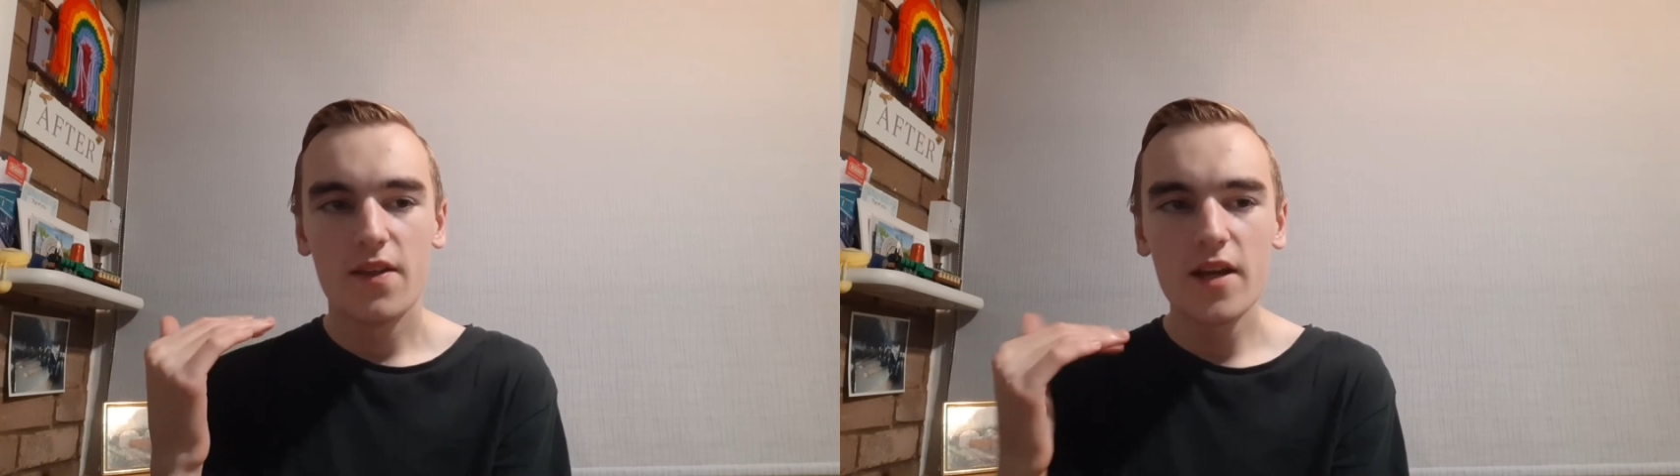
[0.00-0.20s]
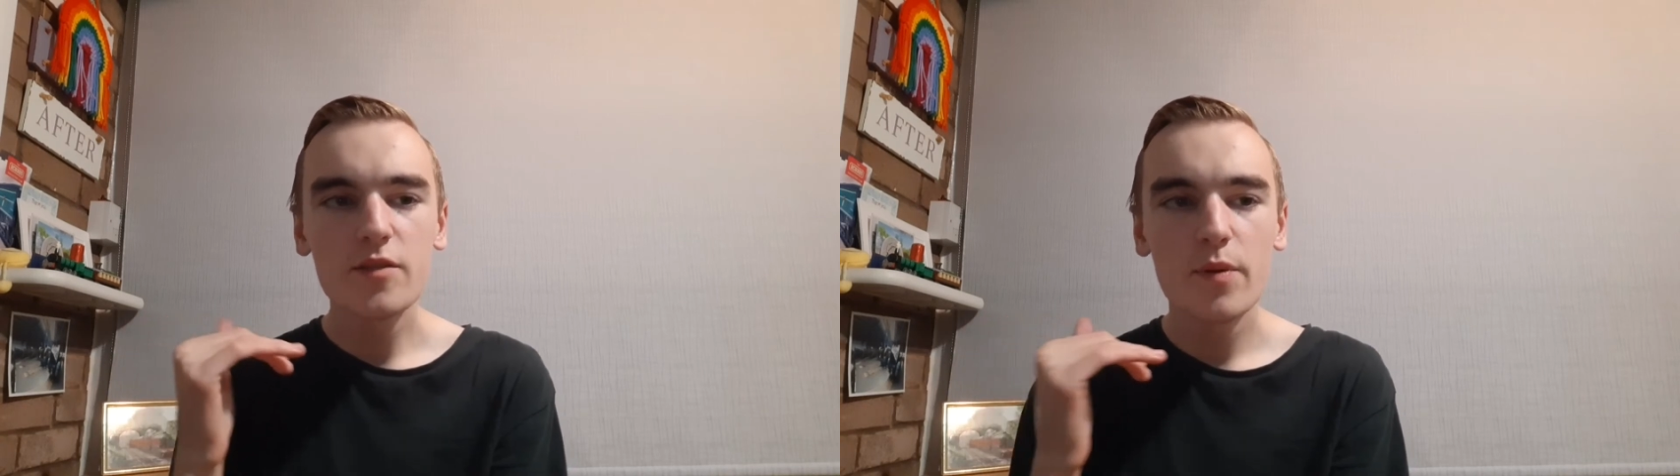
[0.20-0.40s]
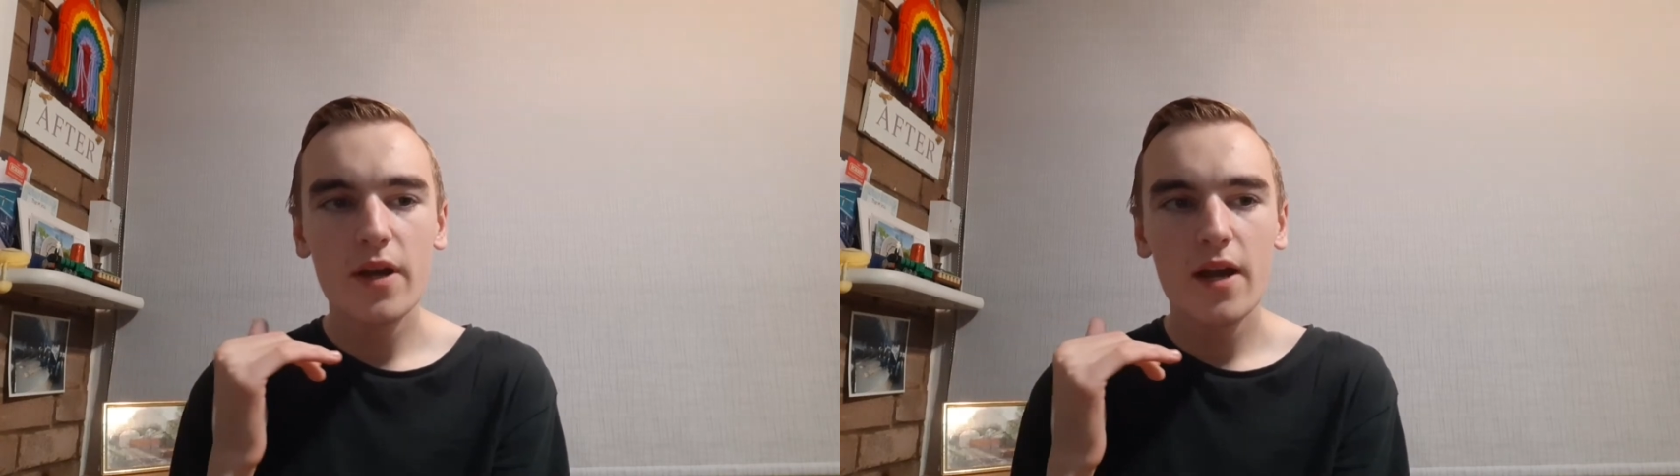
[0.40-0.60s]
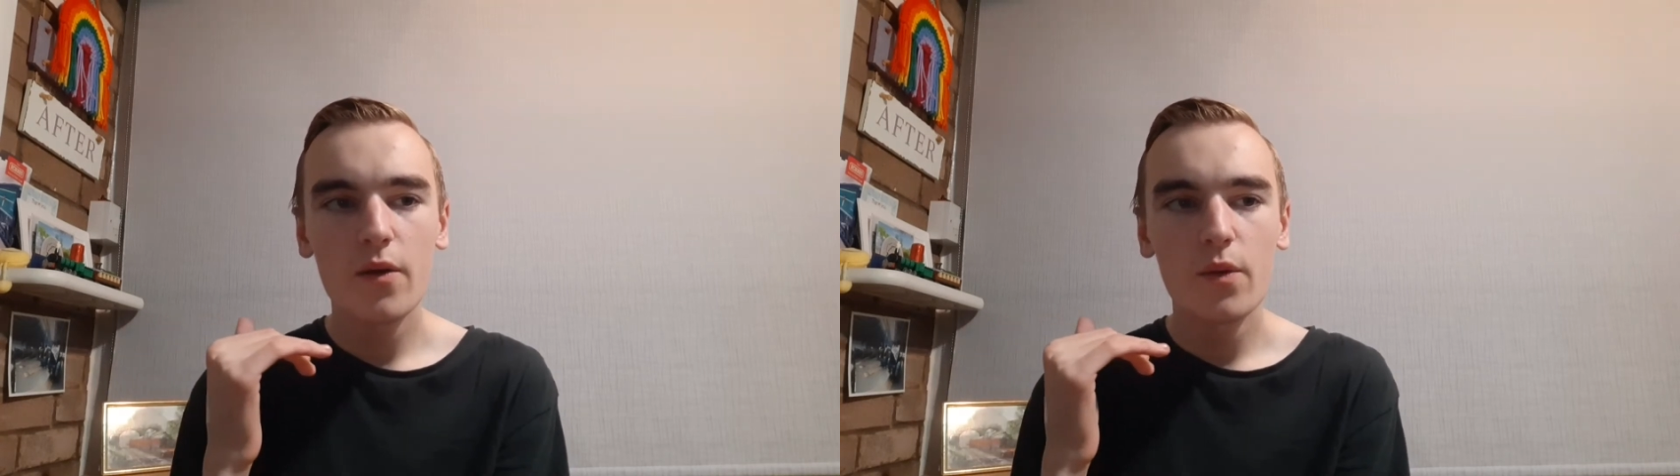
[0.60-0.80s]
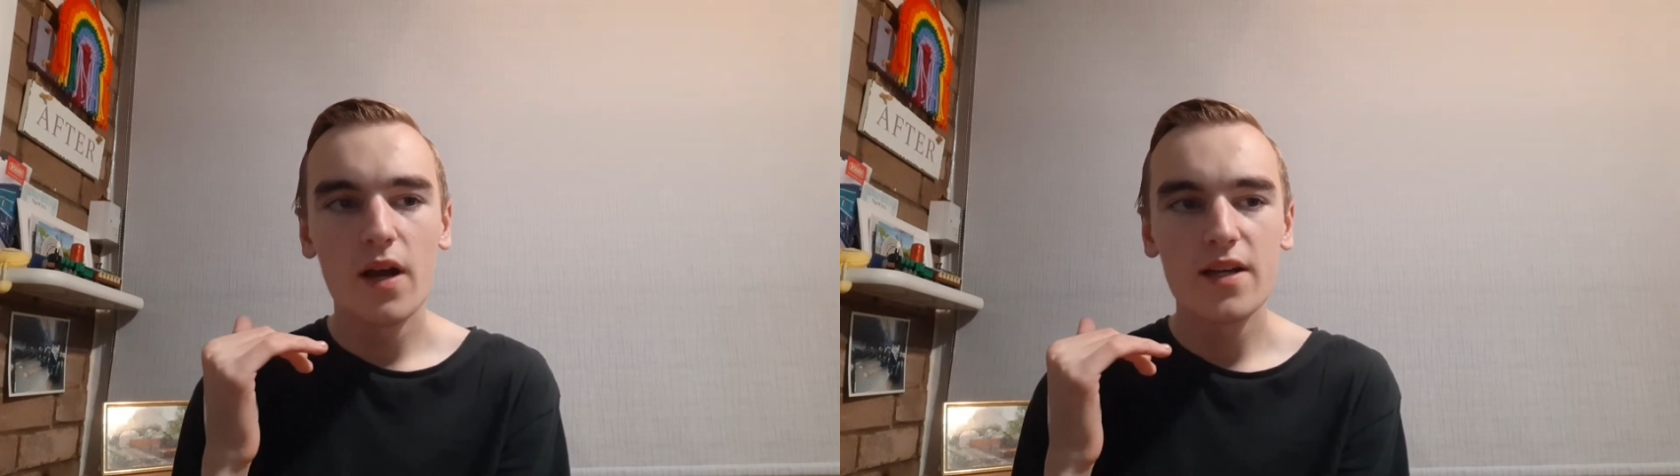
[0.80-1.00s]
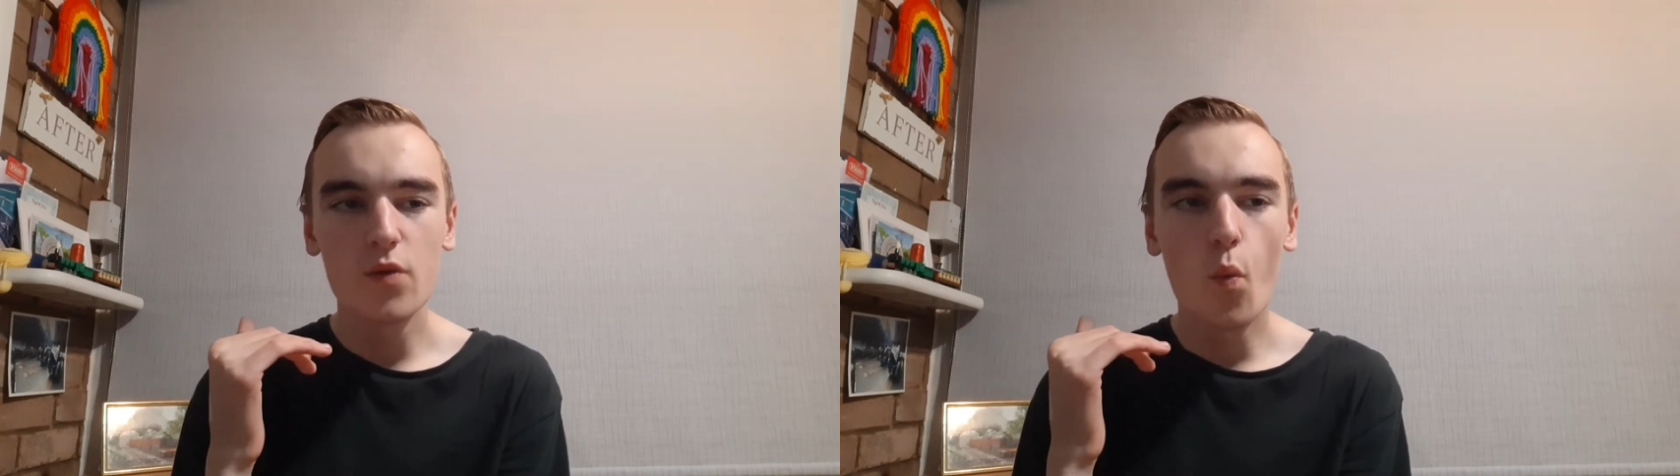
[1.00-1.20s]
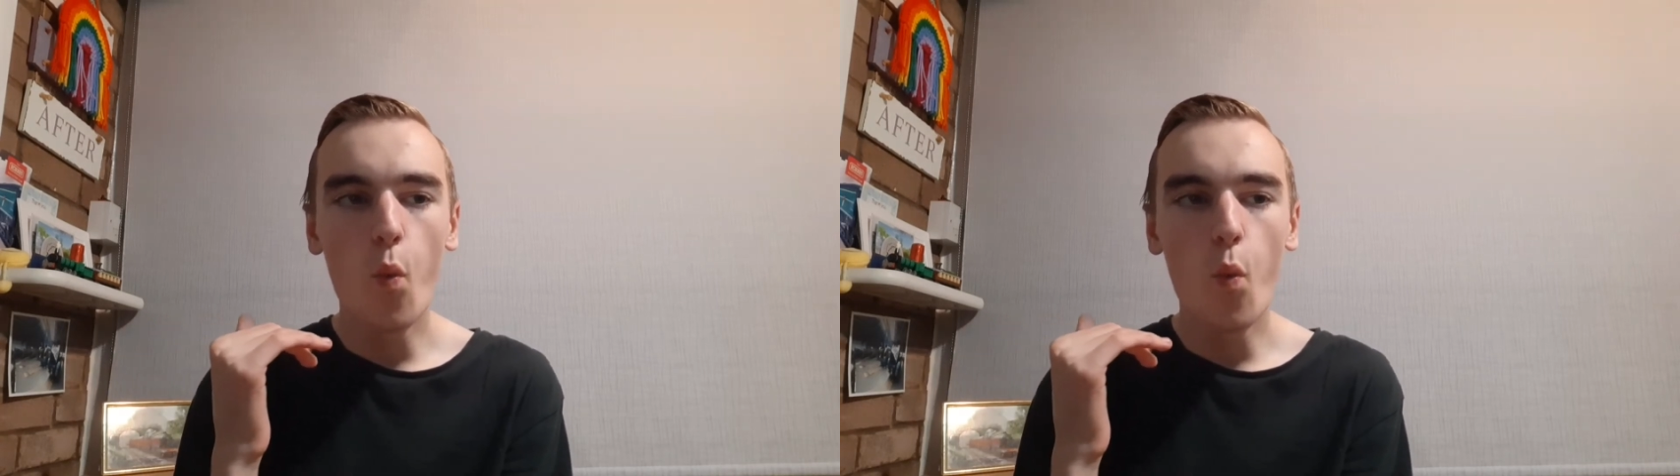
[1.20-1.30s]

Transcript: Aspark Owl has